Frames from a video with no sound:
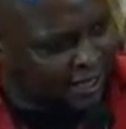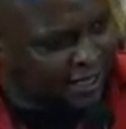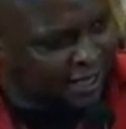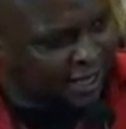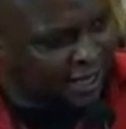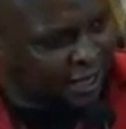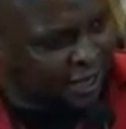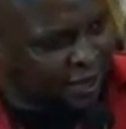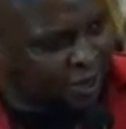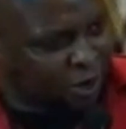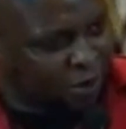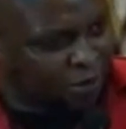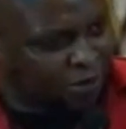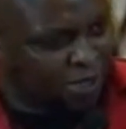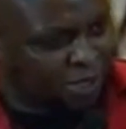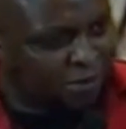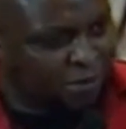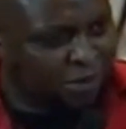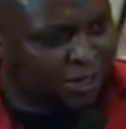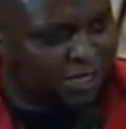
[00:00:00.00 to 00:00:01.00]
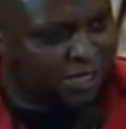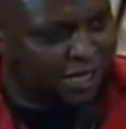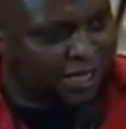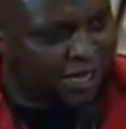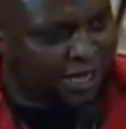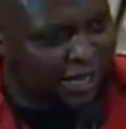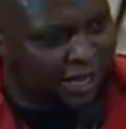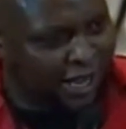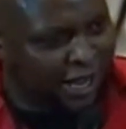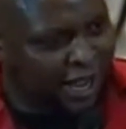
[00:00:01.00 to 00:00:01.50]
that lyrics again,
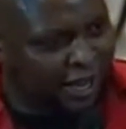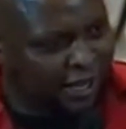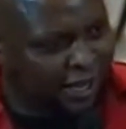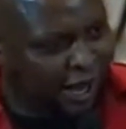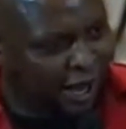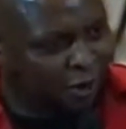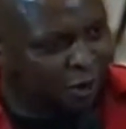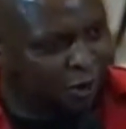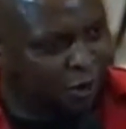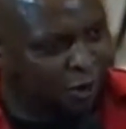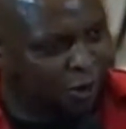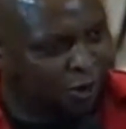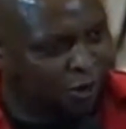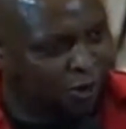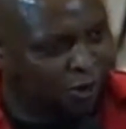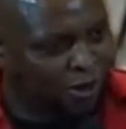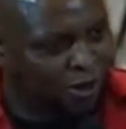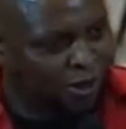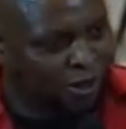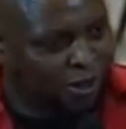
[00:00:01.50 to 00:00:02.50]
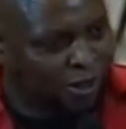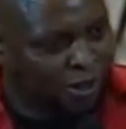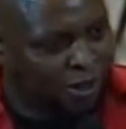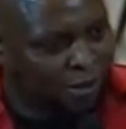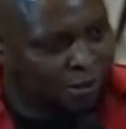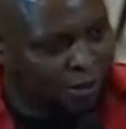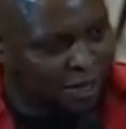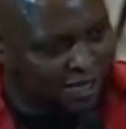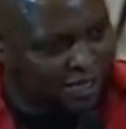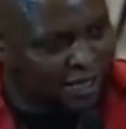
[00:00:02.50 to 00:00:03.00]
Komsambu, saying, here, who?
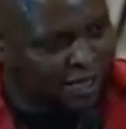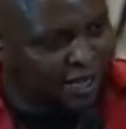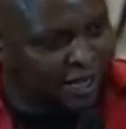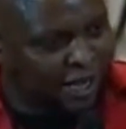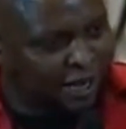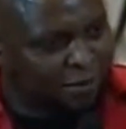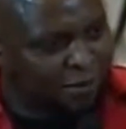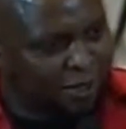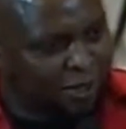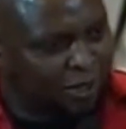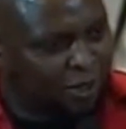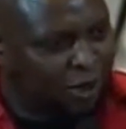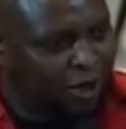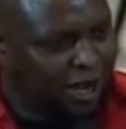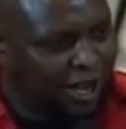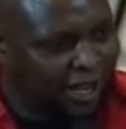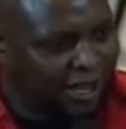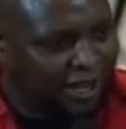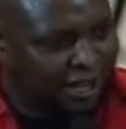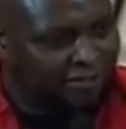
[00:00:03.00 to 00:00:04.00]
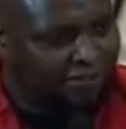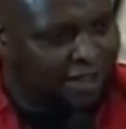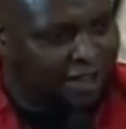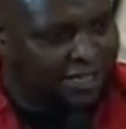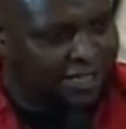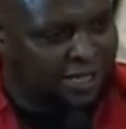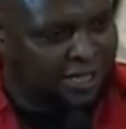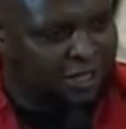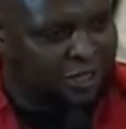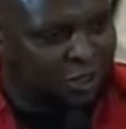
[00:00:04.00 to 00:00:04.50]
Mr. Ramadola,
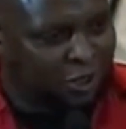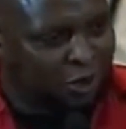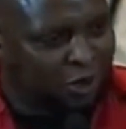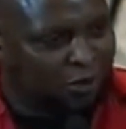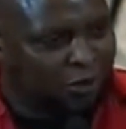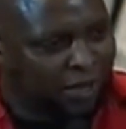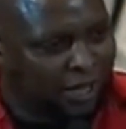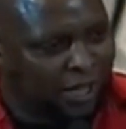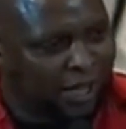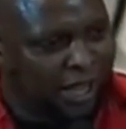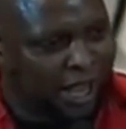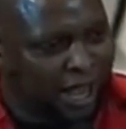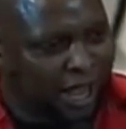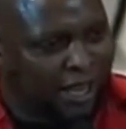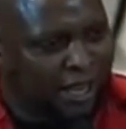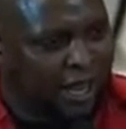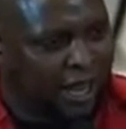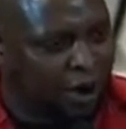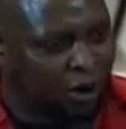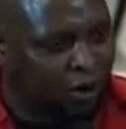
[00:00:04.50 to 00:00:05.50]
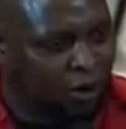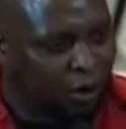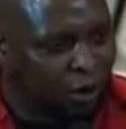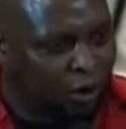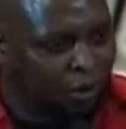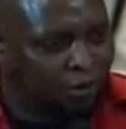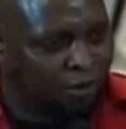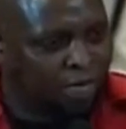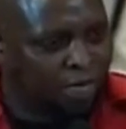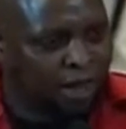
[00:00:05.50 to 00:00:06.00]
give us a job,
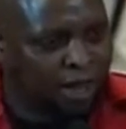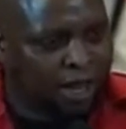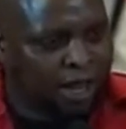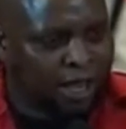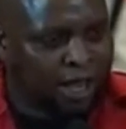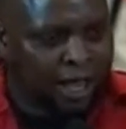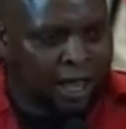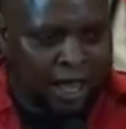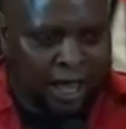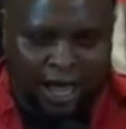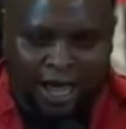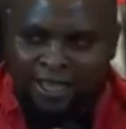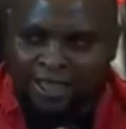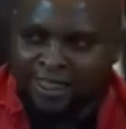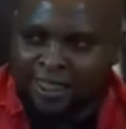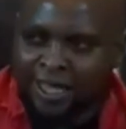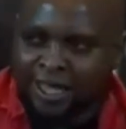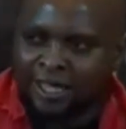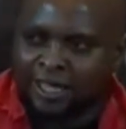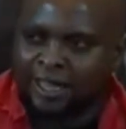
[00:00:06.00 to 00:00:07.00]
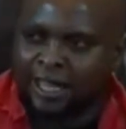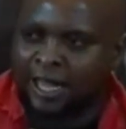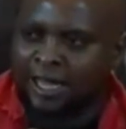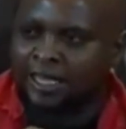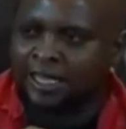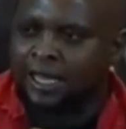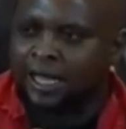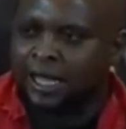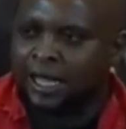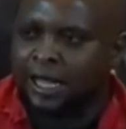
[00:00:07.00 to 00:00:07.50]
here, who? I
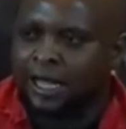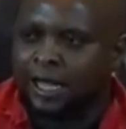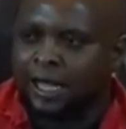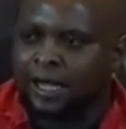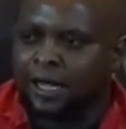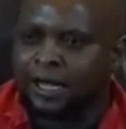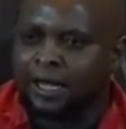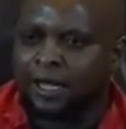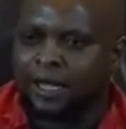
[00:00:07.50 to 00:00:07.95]
think that